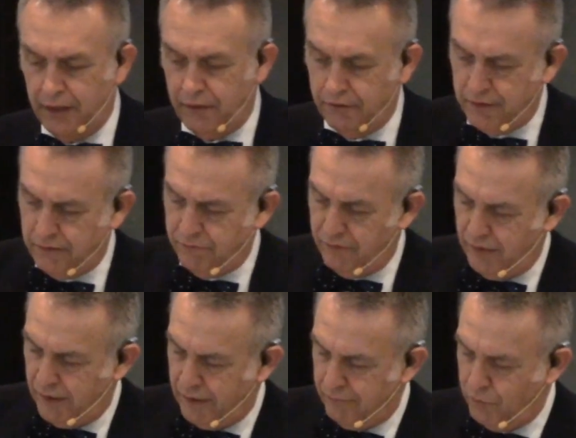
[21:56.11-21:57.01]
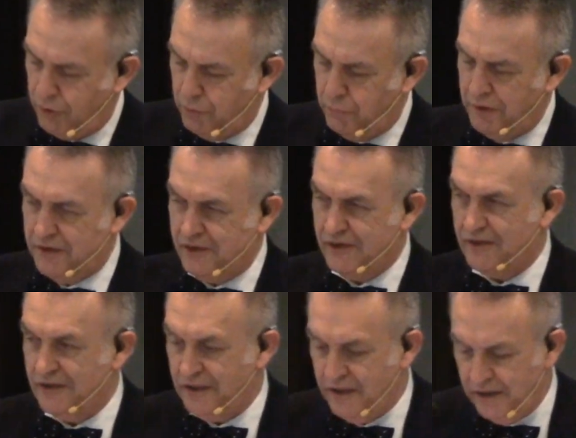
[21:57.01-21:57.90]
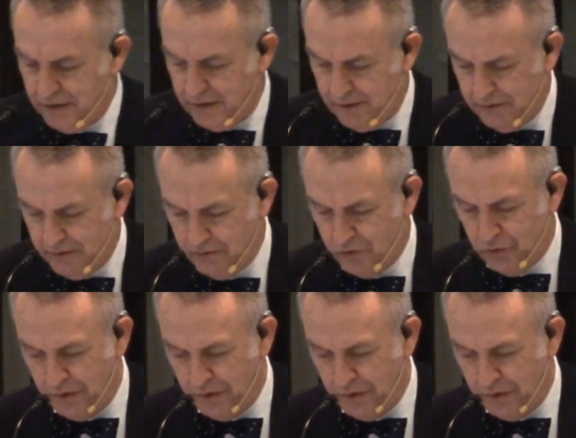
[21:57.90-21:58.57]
area of life where we seek